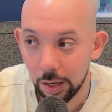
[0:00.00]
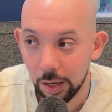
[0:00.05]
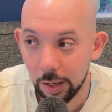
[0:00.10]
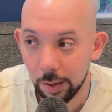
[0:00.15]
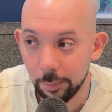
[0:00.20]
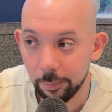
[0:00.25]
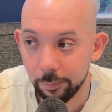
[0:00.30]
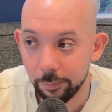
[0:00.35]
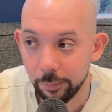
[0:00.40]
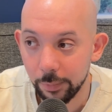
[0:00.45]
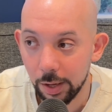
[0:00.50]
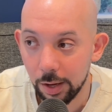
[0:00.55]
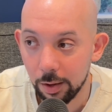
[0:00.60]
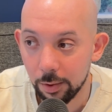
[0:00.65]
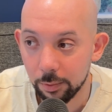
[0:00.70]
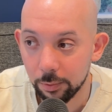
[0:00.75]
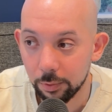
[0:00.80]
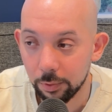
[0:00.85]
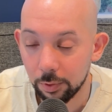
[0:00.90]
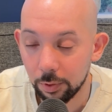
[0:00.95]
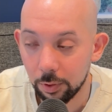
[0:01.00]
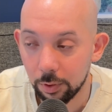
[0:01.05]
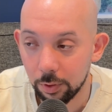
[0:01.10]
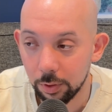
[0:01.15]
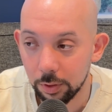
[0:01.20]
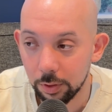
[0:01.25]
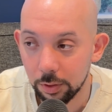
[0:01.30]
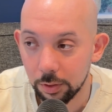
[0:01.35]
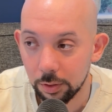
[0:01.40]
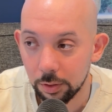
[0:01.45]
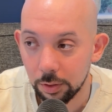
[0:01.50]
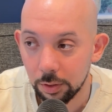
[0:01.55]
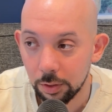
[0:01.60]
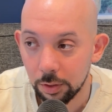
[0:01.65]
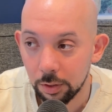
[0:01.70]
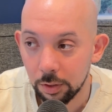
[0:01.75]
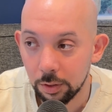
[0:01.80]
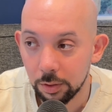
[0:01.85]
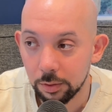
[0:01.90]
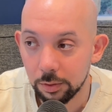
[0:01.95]
I'm now on
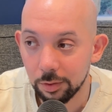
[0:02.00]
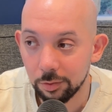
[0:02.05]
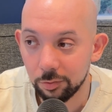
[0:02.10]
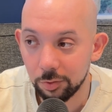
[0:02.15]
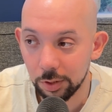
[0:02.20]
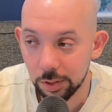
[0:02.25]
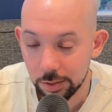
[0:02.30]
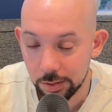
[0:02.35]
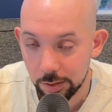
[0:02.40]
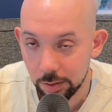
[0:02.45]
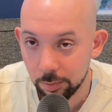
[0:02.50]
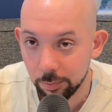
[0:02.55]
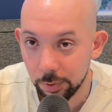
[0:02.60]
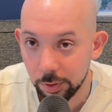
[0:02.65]
the VSL